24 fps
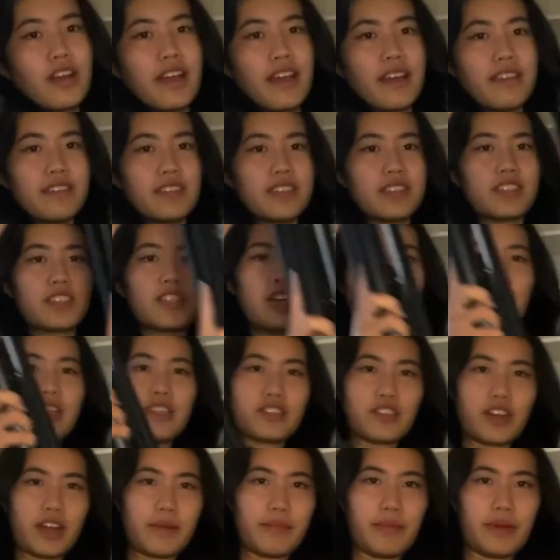I have this giant
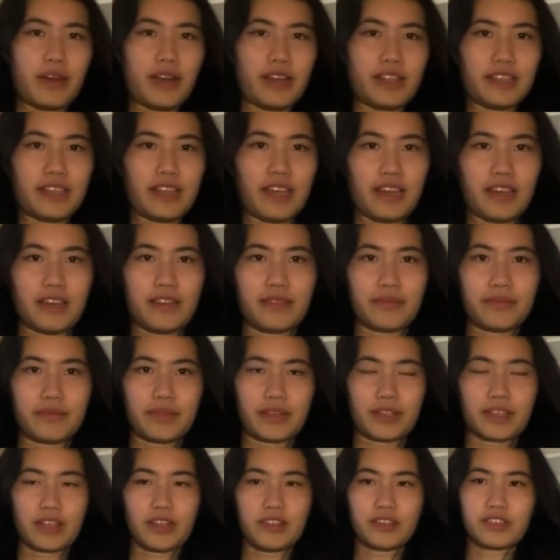tripod that
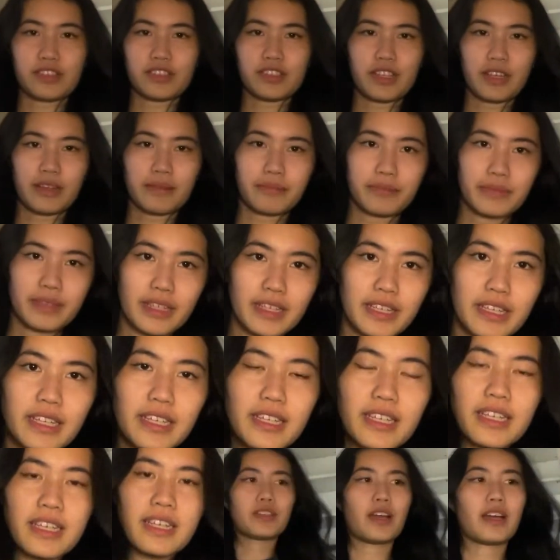my coach lent me.
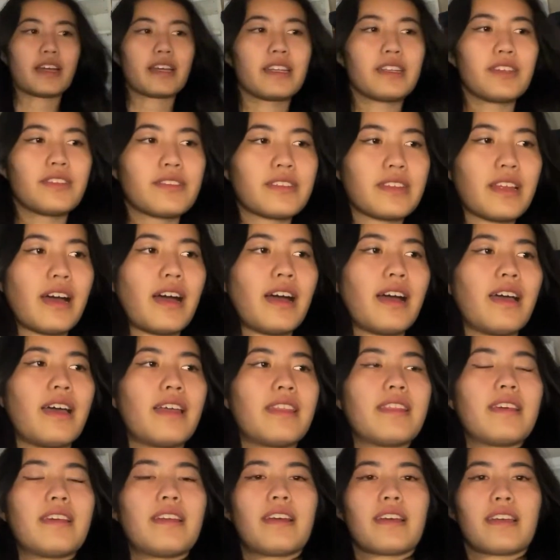So I can use that
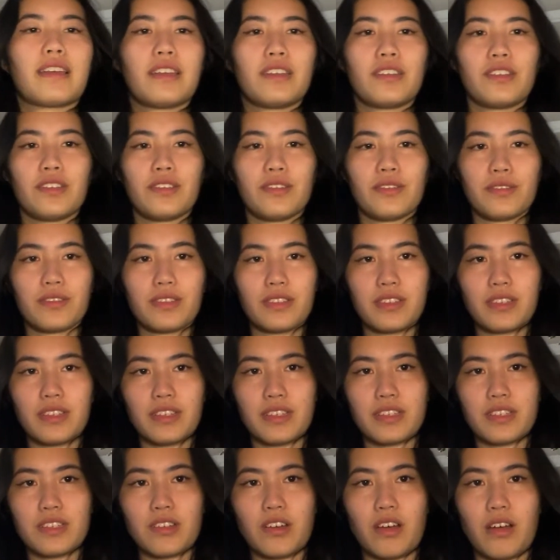and then I can use
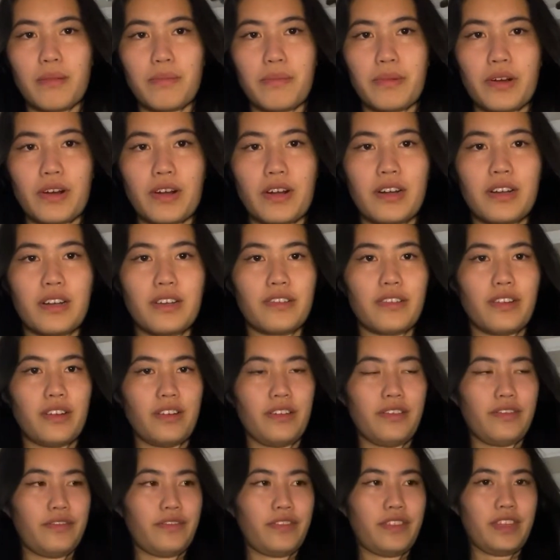this top part
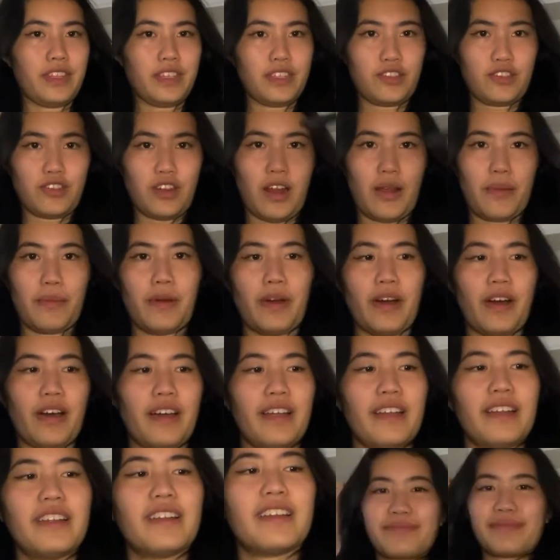of this
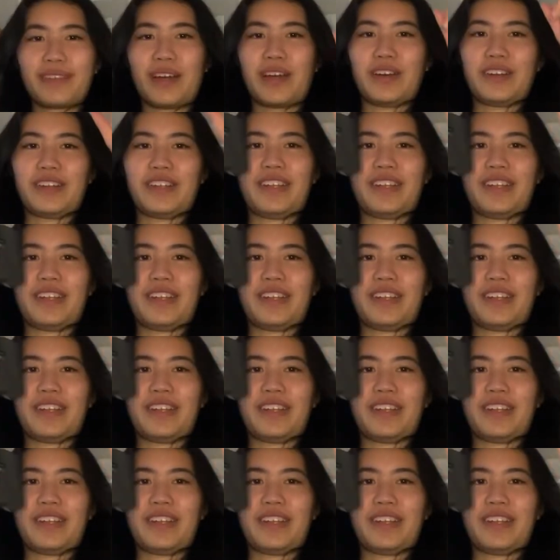tripod on